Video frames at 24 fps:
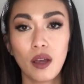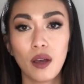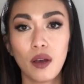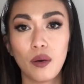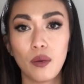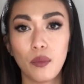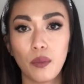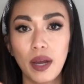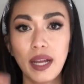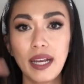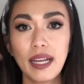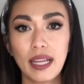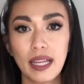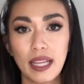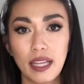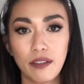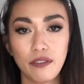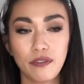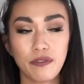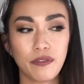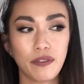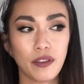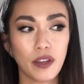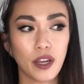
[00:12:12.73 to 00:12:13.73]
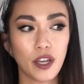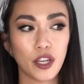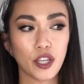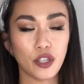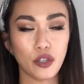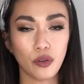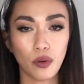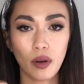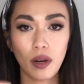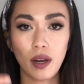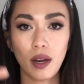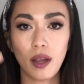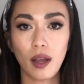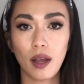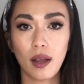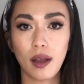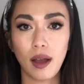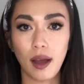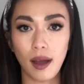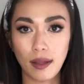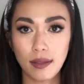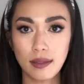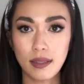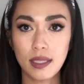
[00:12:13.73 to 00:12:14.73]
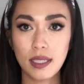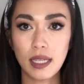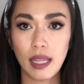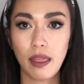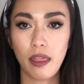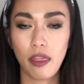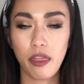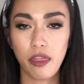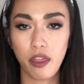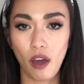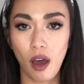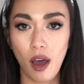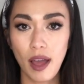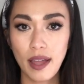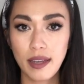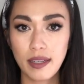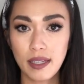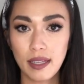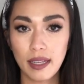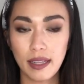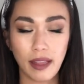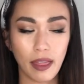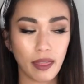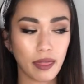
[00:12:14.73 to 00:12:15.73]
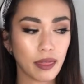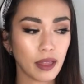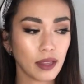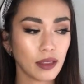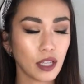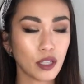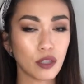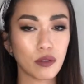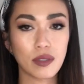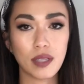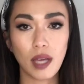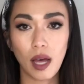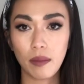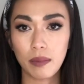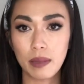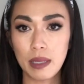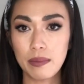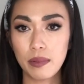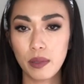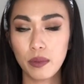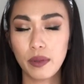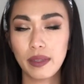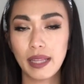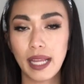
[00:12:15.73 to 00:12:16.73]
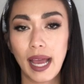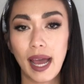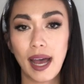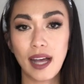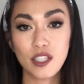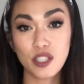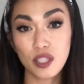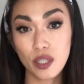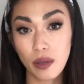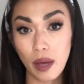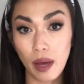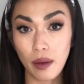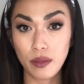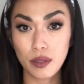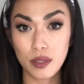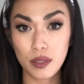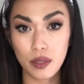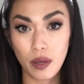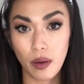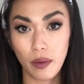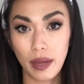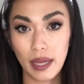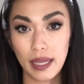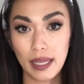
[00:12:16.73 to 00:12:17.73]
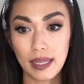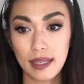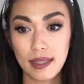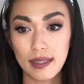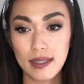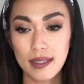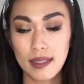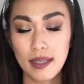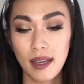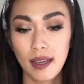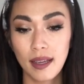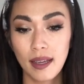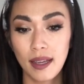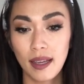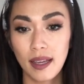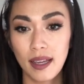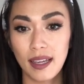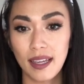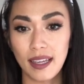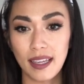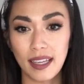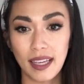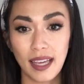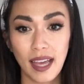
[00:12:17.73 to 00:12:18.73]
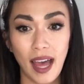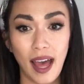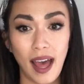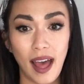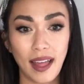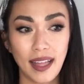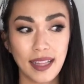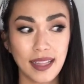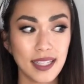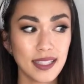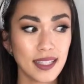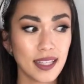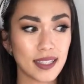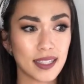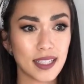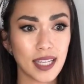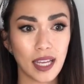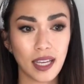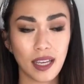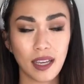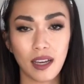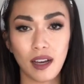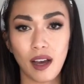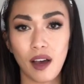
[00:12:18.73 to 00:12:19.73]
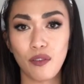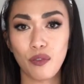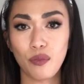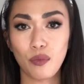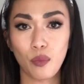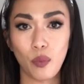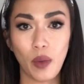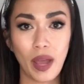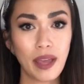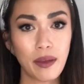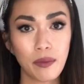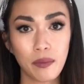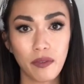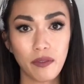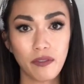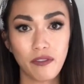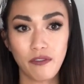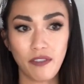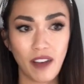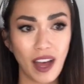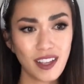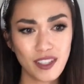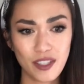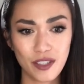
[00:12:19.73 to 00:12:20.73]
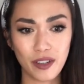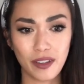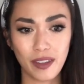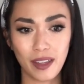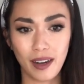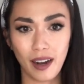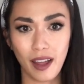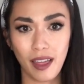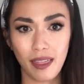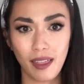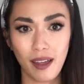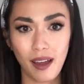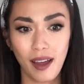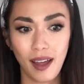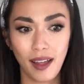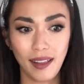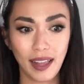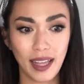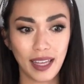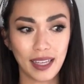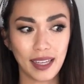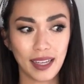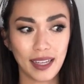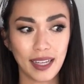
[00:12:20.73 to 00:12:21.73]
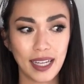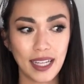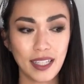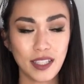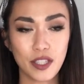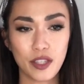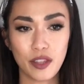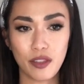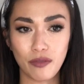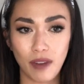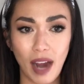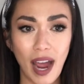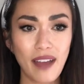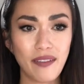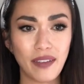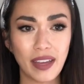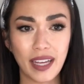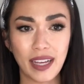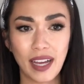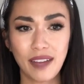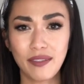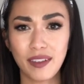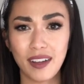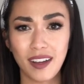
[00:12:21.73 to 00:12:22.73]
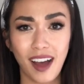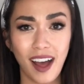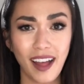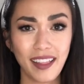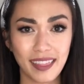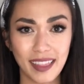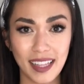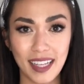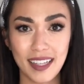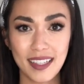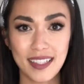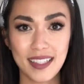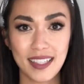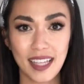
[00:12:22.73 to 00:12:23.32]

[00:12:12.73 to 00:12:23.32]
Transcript: What if your constant thought and the thing that you tell people when they ask you how it's going is, yeah, this is taking off way faster than I thought. Like, it's thriving. I've got this.